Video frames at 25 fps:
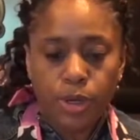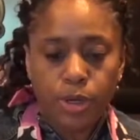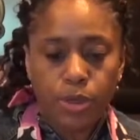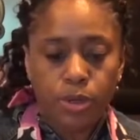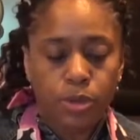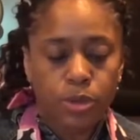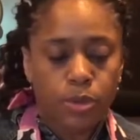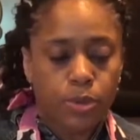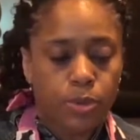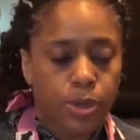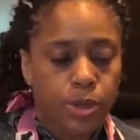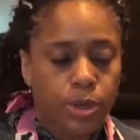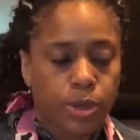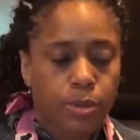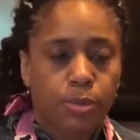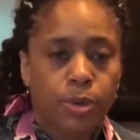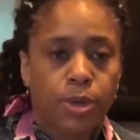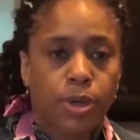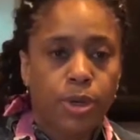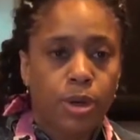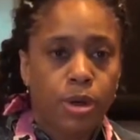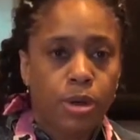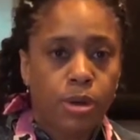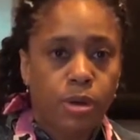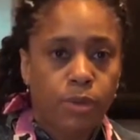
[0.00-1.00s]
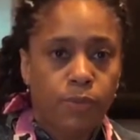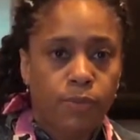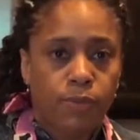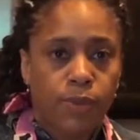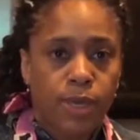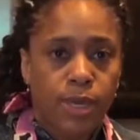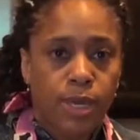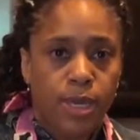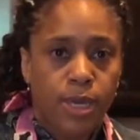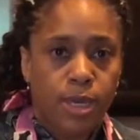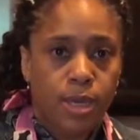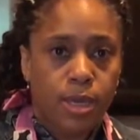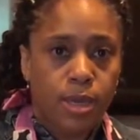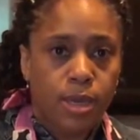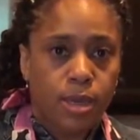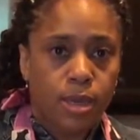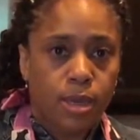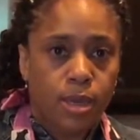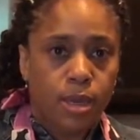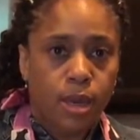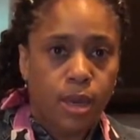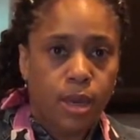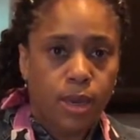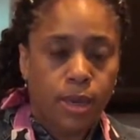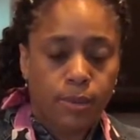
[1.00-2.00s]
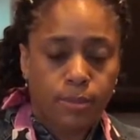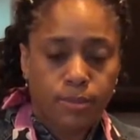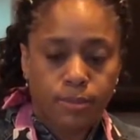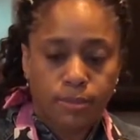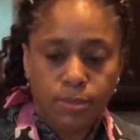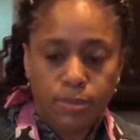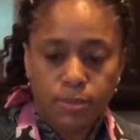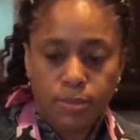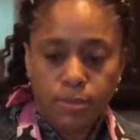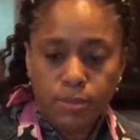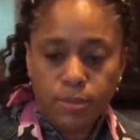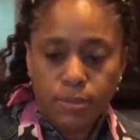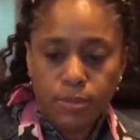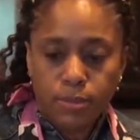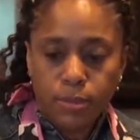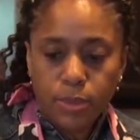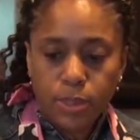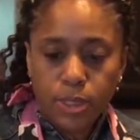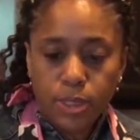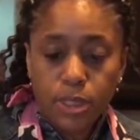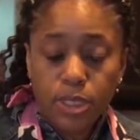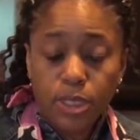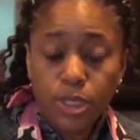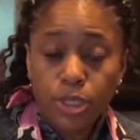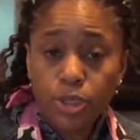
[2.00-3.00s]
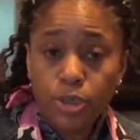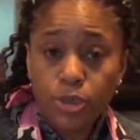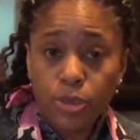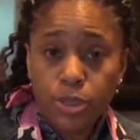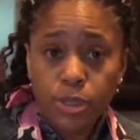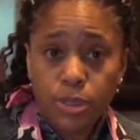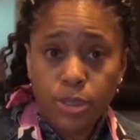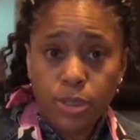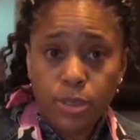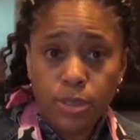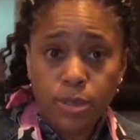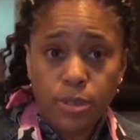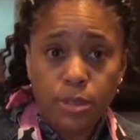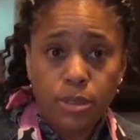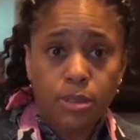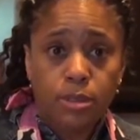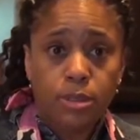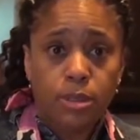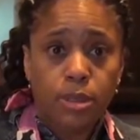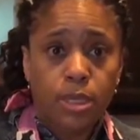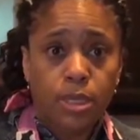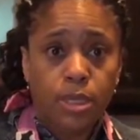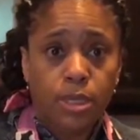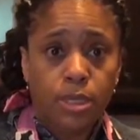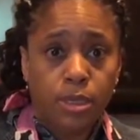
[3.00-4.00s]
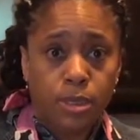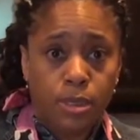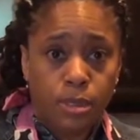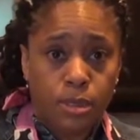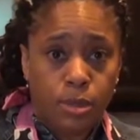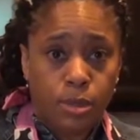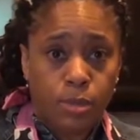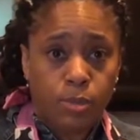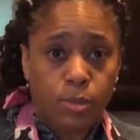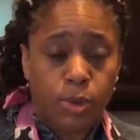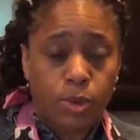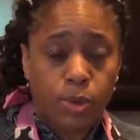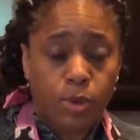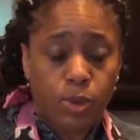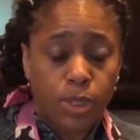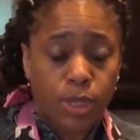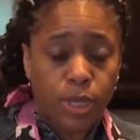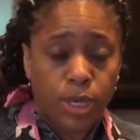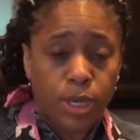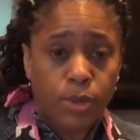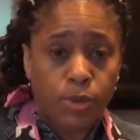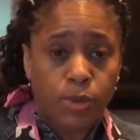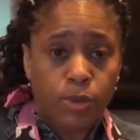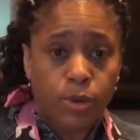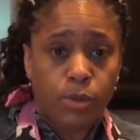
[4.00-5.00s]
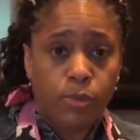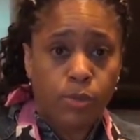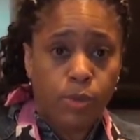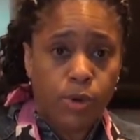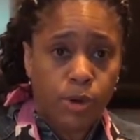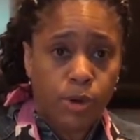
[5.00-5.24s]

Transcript: going to do is we're going to put all of the citruses into a bowl together and